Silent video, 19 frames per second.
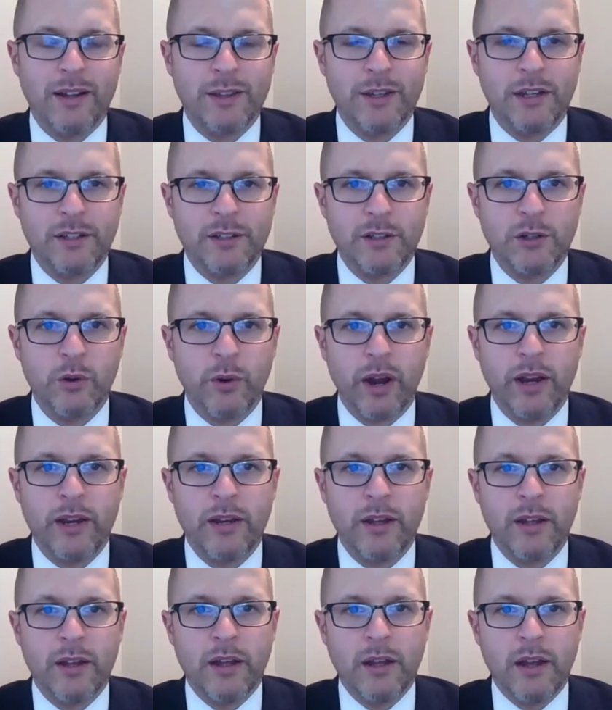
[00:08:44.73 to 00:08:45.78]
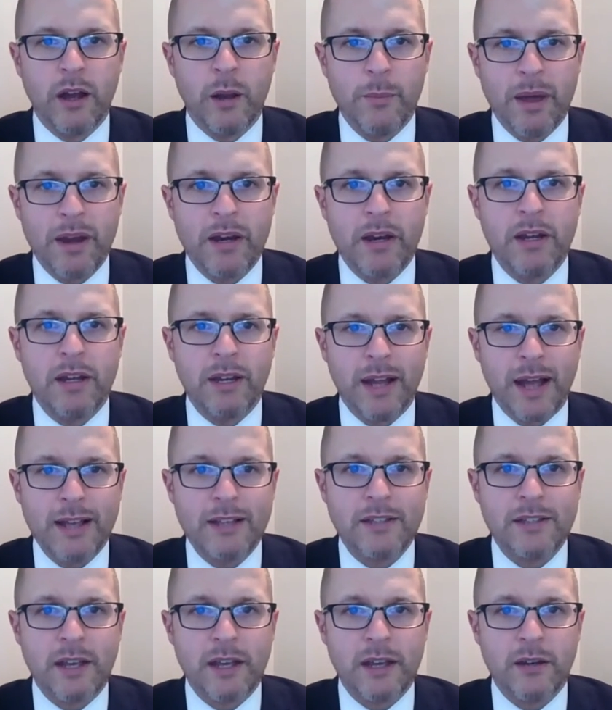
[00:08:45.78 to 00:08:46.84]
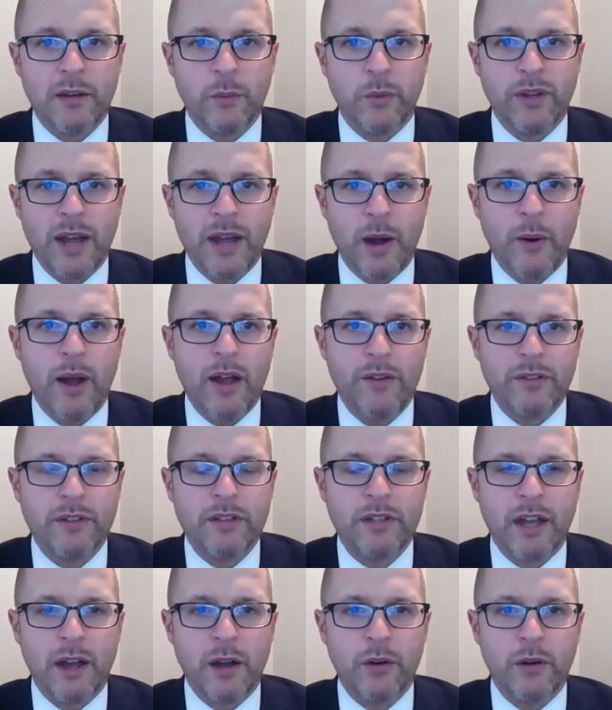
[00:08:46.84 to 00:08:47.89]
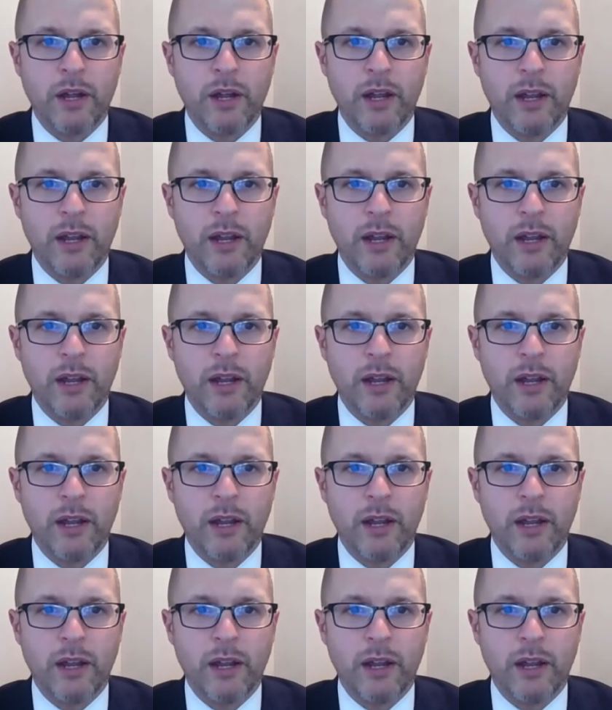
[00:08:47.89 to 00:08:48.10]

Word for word: I think it's a great amenity and asset that we now have in town,